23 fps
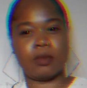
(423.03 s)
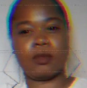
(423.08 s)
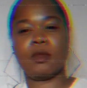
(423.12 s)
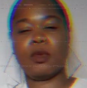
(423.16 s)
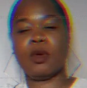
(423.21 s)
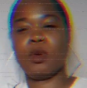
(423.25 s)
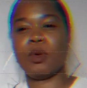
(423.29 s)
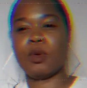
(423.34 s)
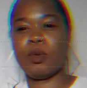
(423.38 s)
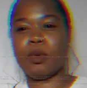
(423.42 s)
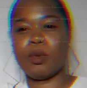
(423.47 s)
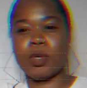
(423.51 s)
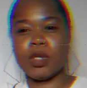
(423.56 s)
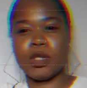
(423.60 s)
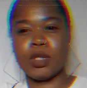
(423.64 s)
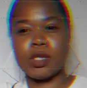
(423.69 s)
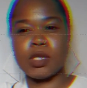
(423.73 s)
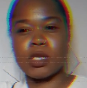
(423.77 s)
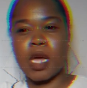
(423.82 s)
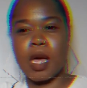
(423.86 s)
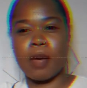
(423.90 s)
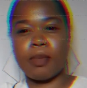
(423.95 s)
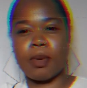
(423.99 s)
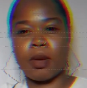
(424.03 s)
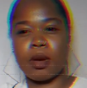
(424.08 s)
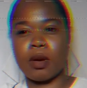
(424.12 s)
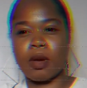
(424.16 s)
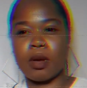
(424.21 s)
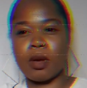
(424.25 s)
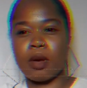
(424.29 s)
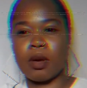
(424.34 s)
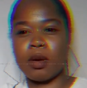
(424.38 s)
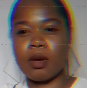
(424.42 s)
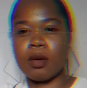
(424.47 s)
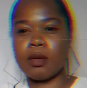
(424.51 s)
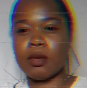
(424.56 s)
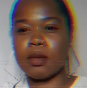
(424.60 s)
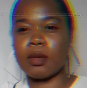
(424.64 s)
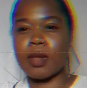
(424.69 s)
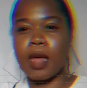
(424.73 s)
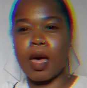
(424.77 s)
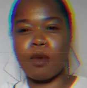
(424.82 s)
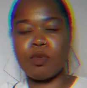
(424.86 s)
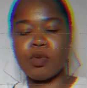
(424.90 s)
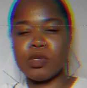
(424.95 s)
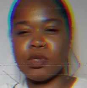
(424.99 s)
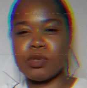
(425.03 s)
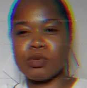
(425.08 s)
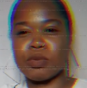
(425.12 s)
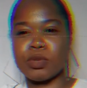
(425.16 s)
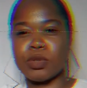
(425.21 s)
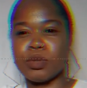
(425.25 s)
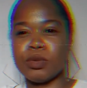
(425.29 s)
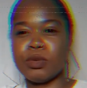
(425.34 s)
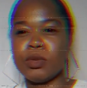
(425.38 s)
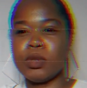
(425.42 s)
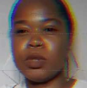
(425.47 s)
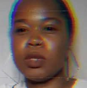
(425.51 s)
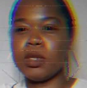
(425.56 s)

Oh, what just happened here? That was rude.